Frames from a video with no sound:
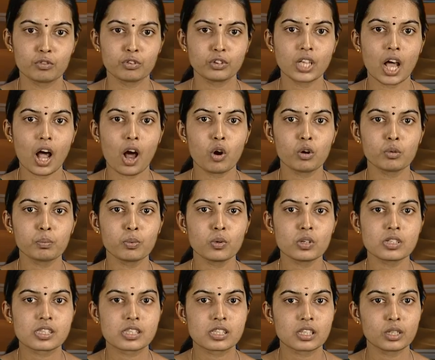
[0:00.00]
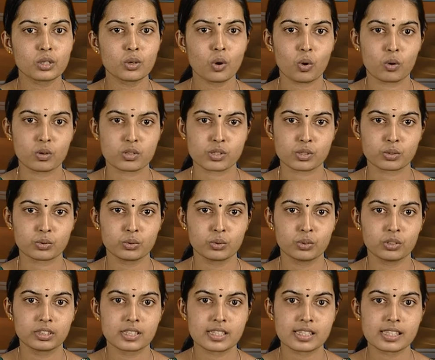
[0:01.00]
For the output 0 also,
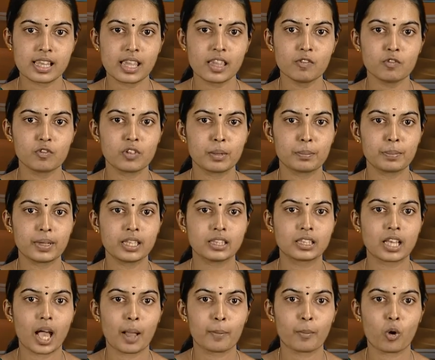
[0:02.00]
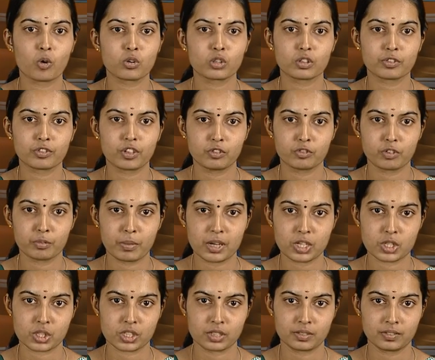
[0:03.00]
the same will be the amount of
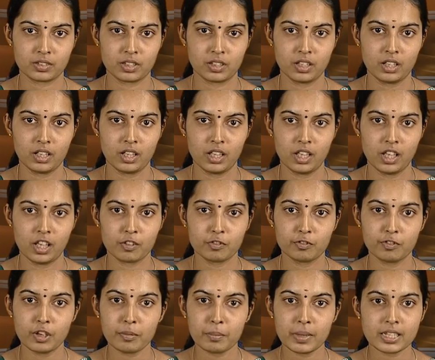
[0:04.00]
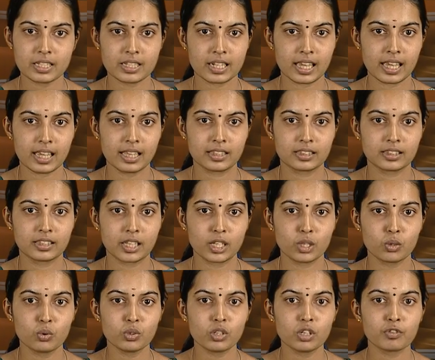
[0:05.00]
information. We may take the
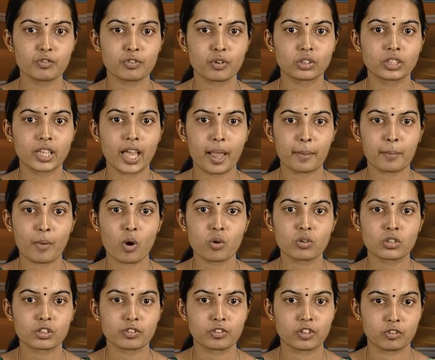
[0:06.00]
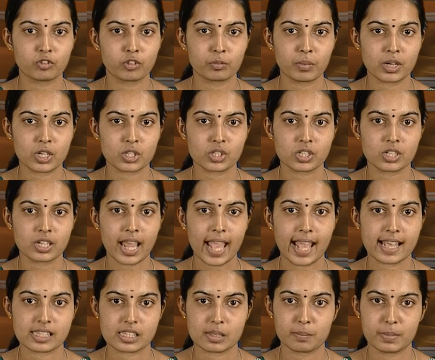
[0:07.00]
unit for the amount of information
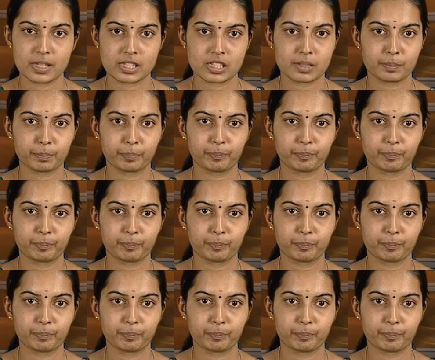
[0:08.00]
as a bit.